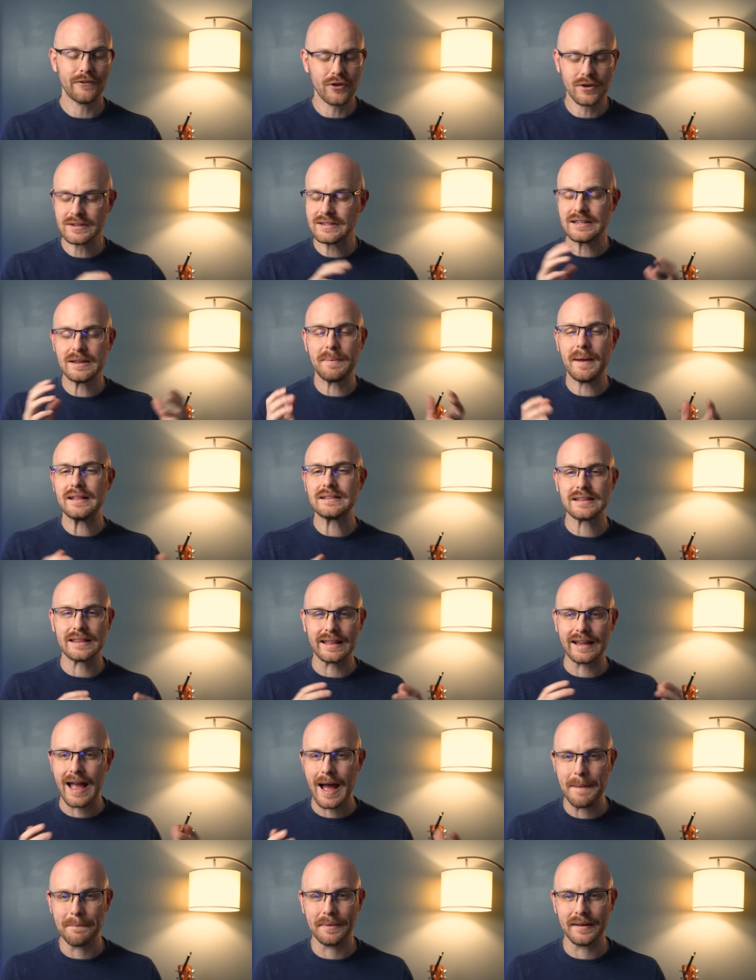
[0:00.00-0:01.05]
Of course, it depends on the
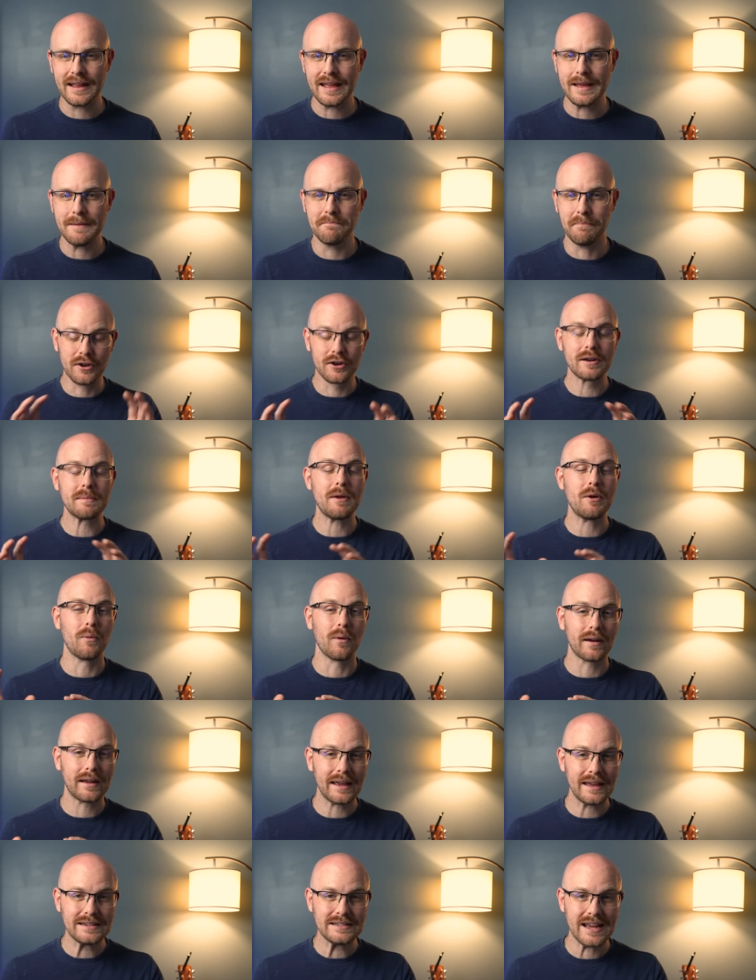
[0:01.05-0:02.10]
company, but you're gonna be
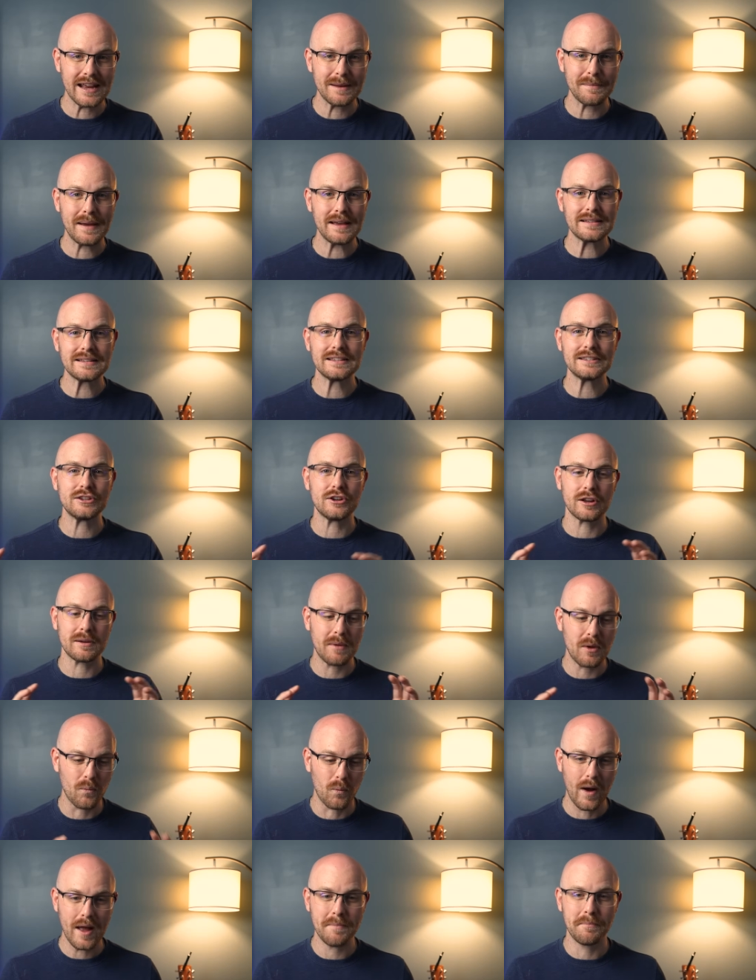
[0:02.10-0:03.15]
working in databases, you're gonna
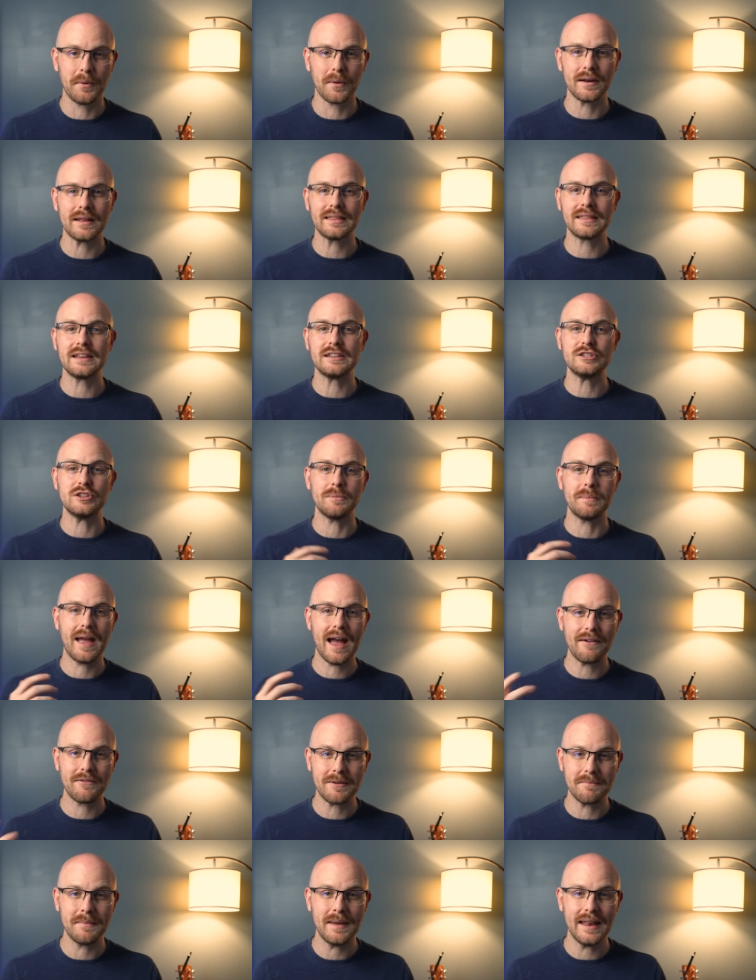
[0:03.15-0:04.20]
be whiteboarding things, you'll be
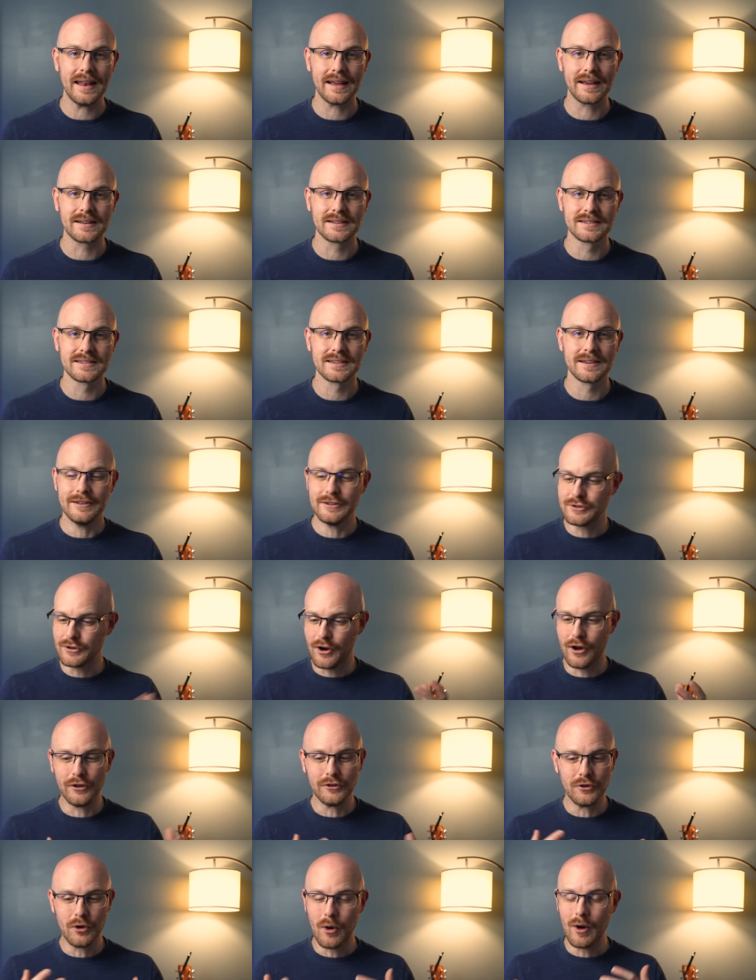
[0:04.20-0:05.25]
having meetings. These are
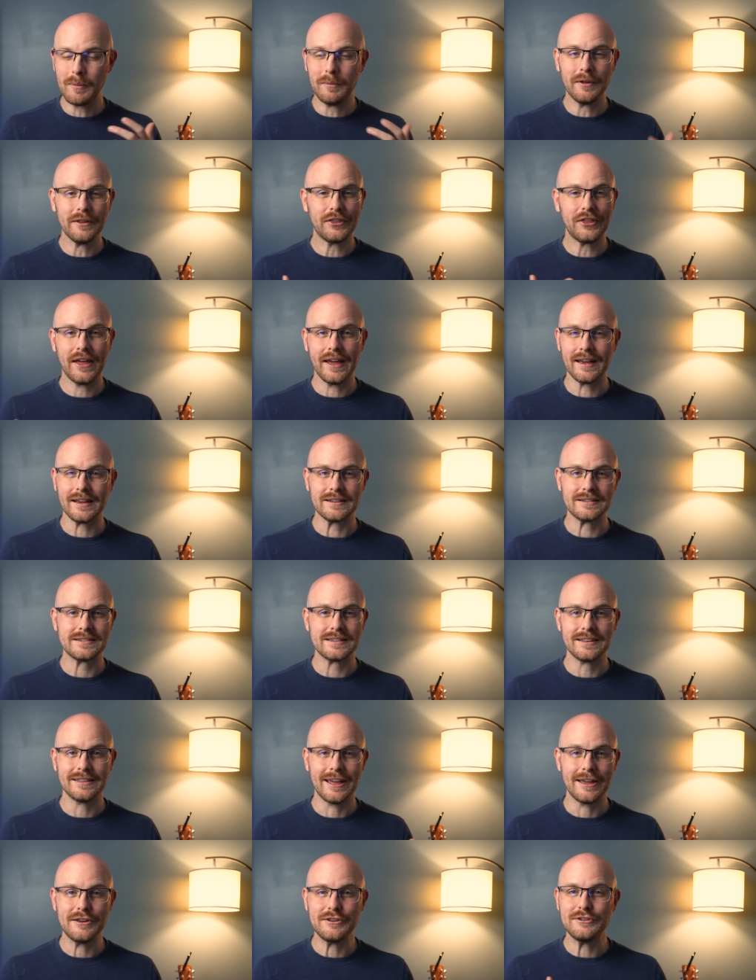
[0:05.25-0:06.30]
all normal things
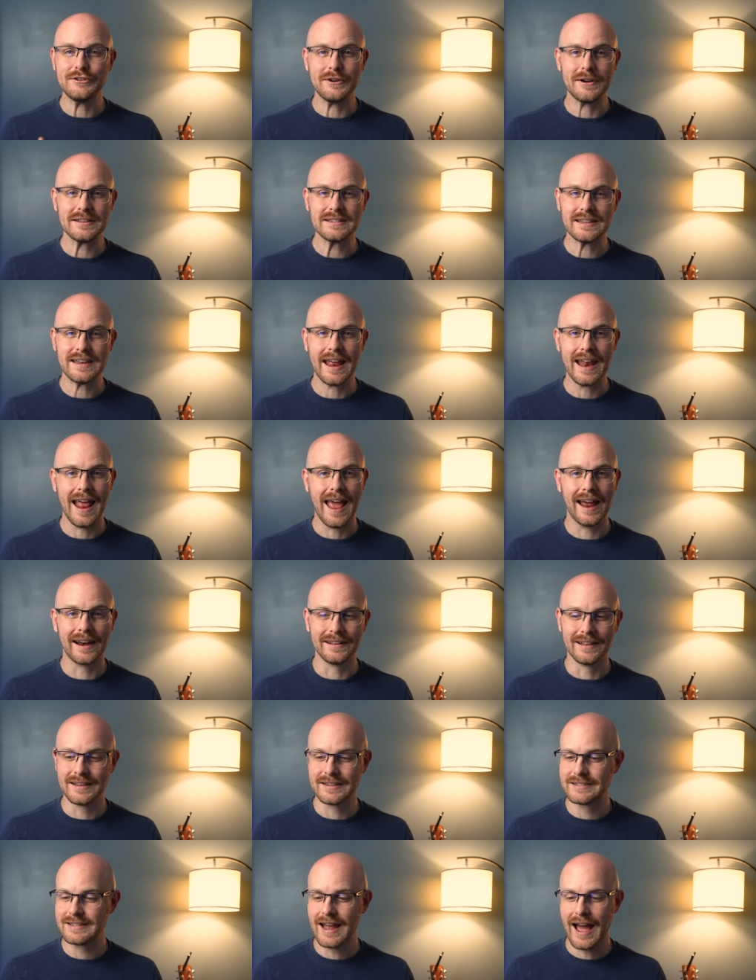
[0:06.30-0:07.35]
that you do as a data
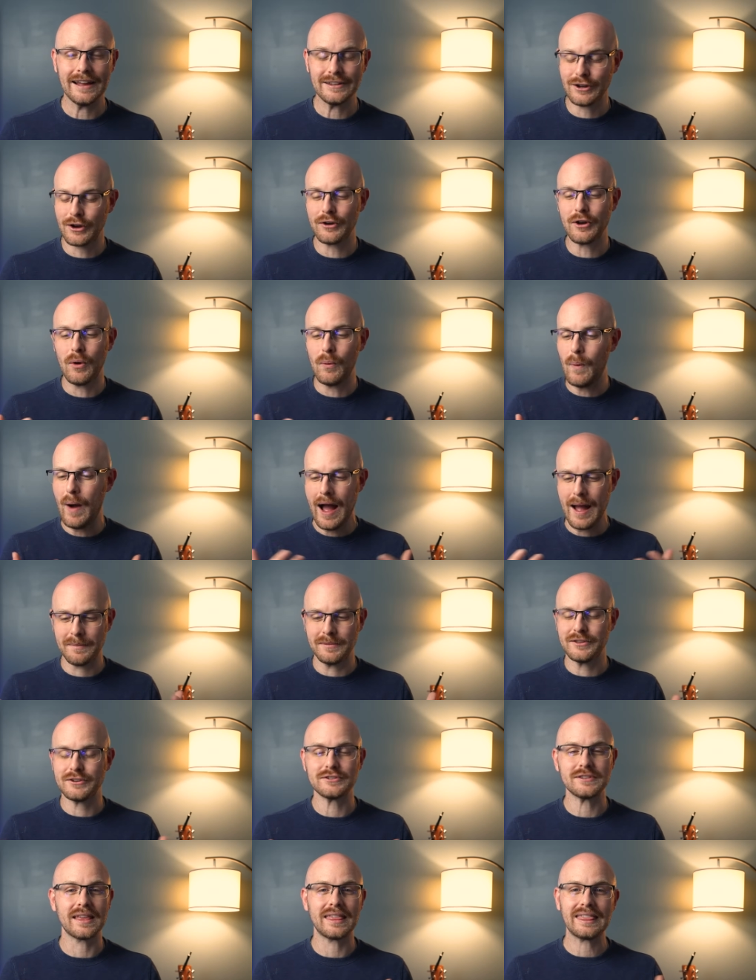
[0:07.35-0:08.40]
analyst. I don't know why, but
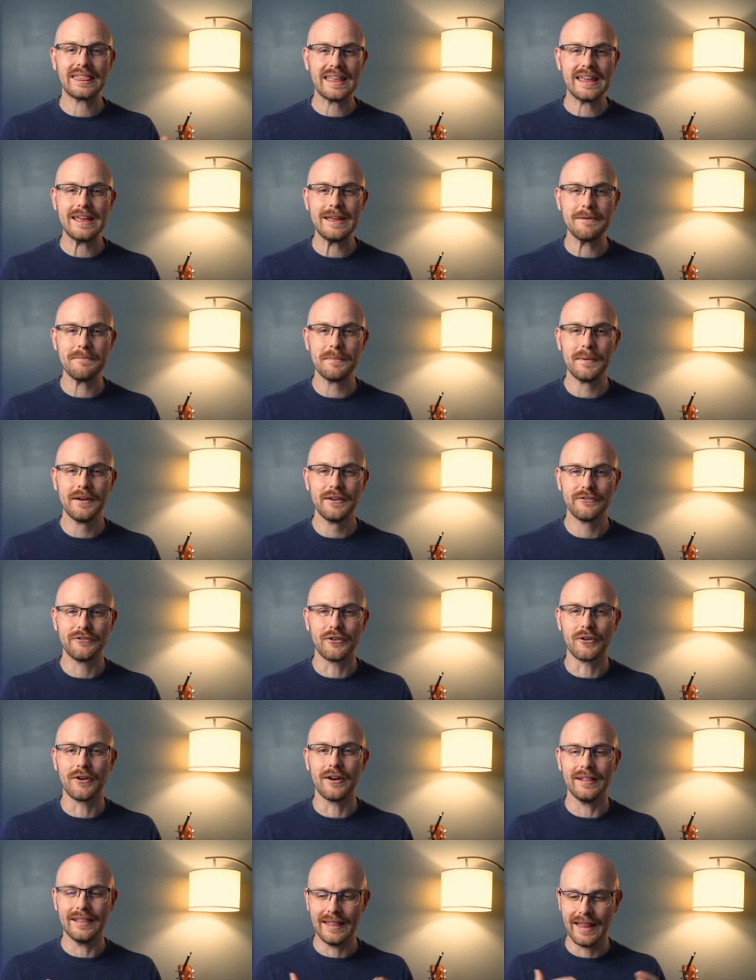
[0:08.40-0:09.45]
there's a theme
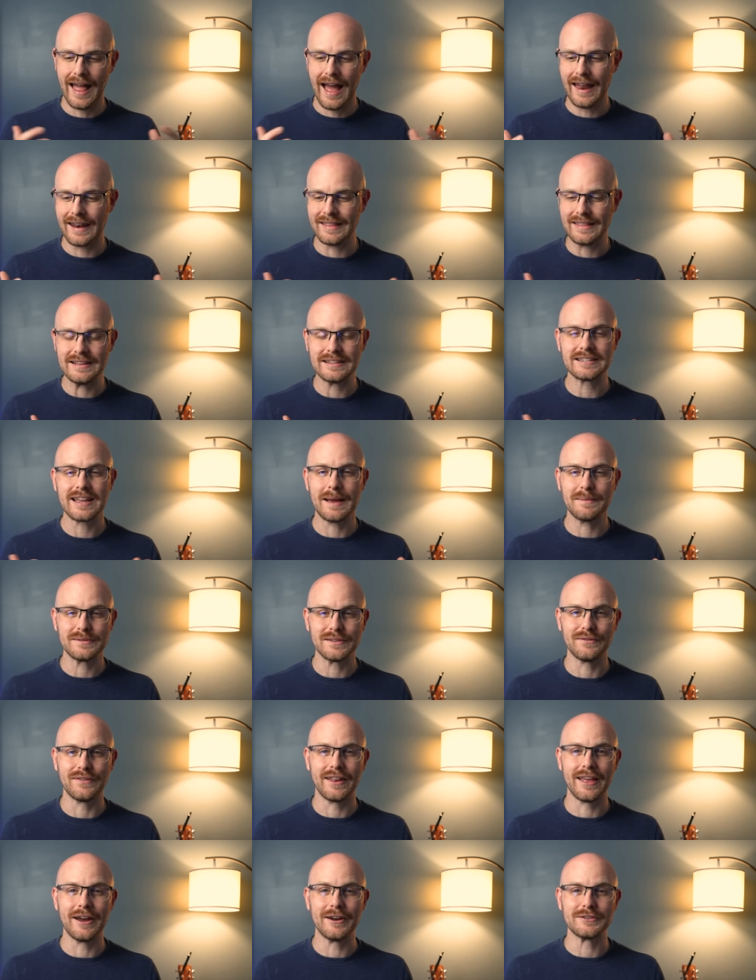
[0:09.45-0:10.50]
for a lot of these types
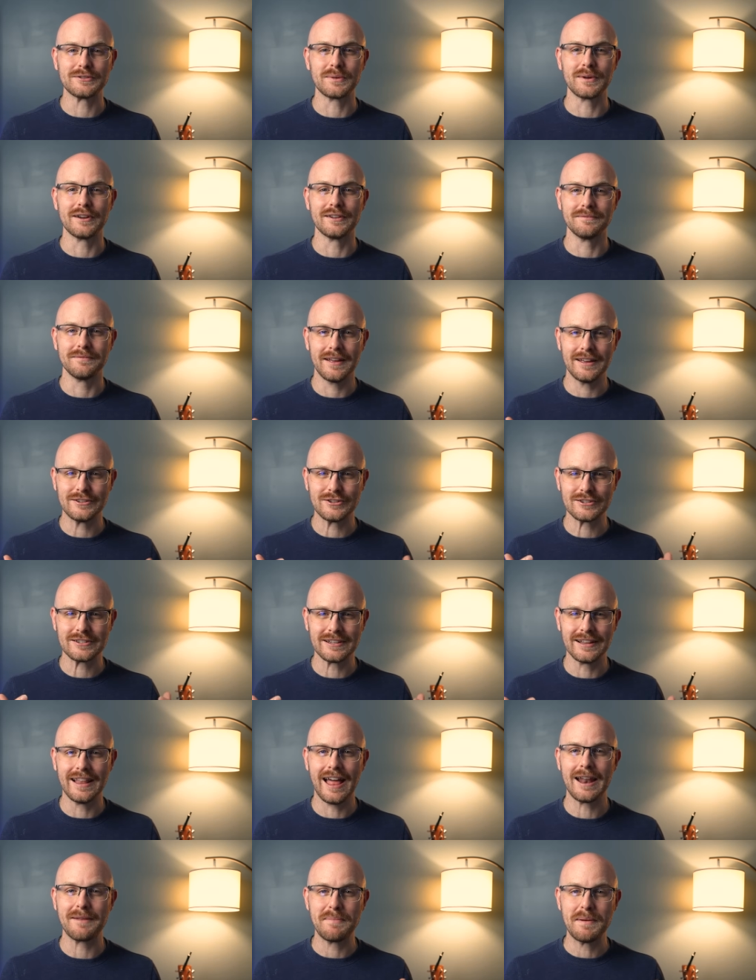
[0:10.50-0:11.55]
of videos where it's just a
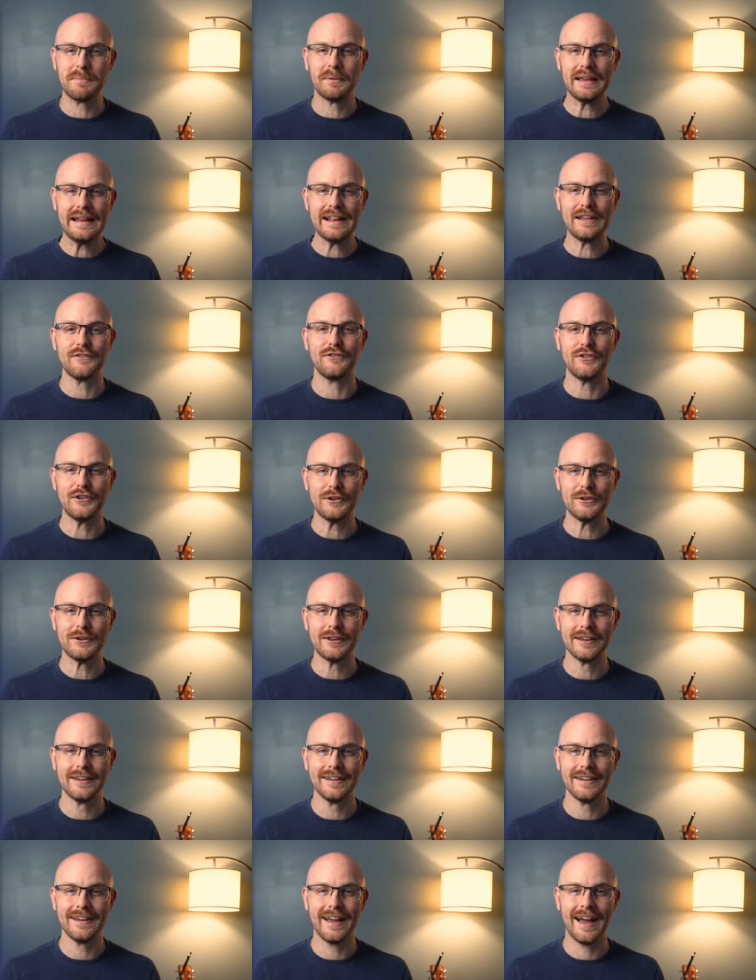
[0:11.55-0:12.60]
lot of people eating food.
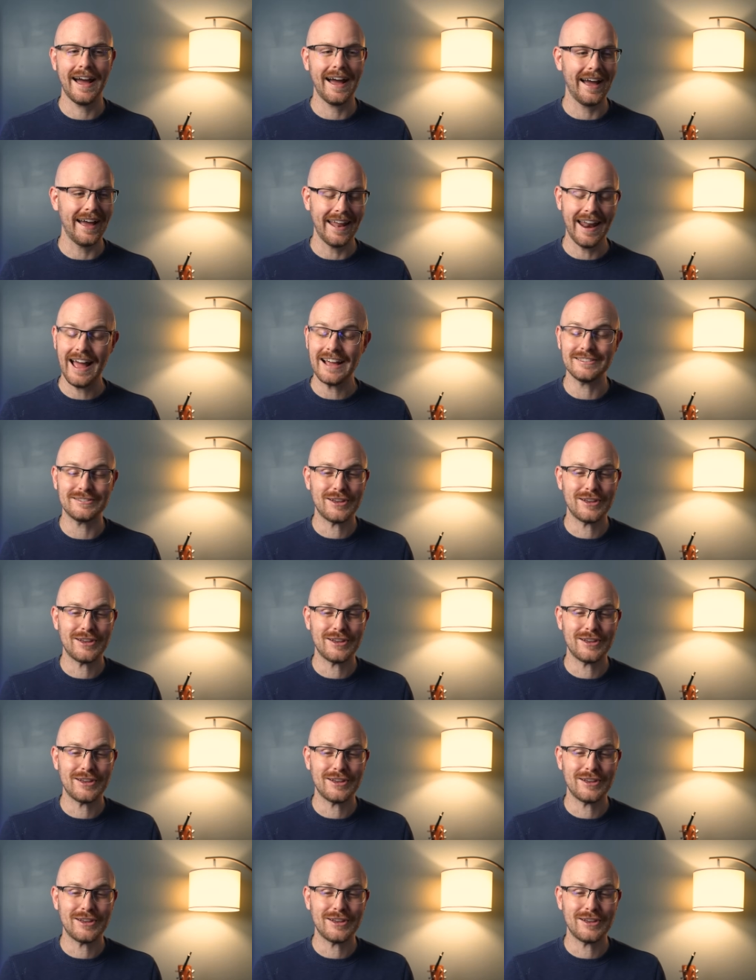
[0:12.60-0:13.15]
Uh, I